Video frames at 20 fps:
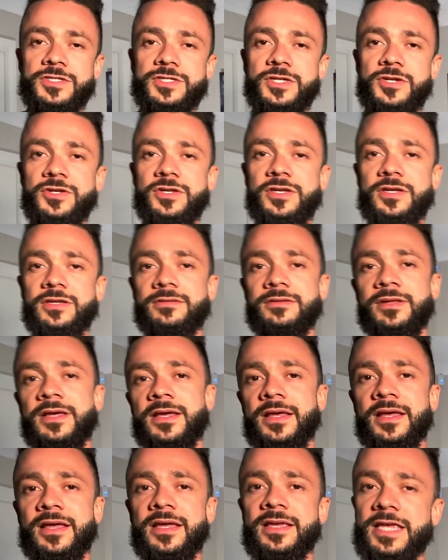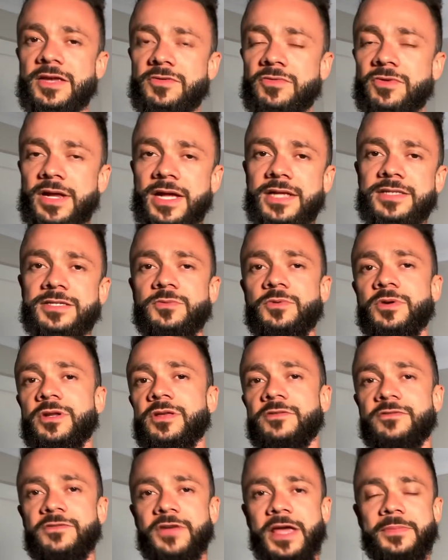So you can give one out to one of
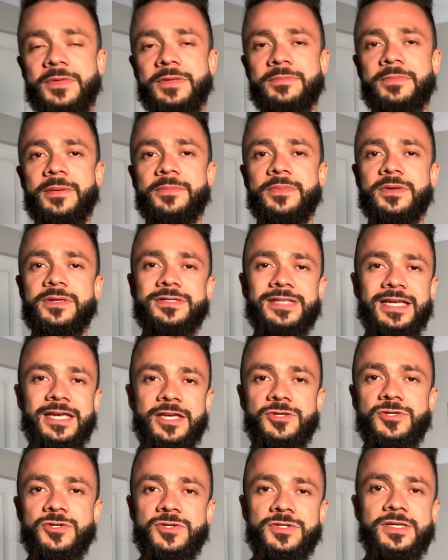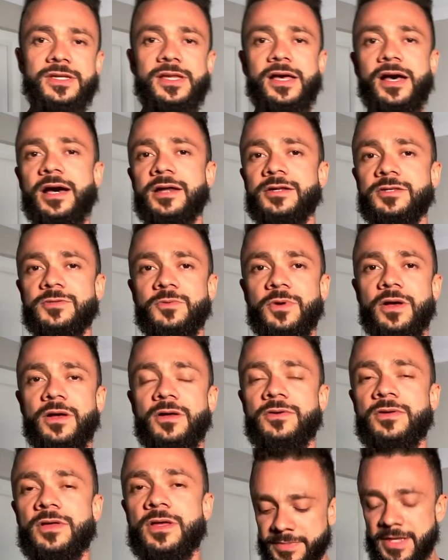your family members, they can use the card as
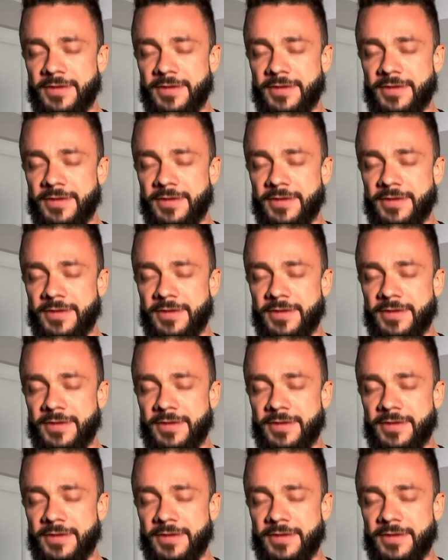well.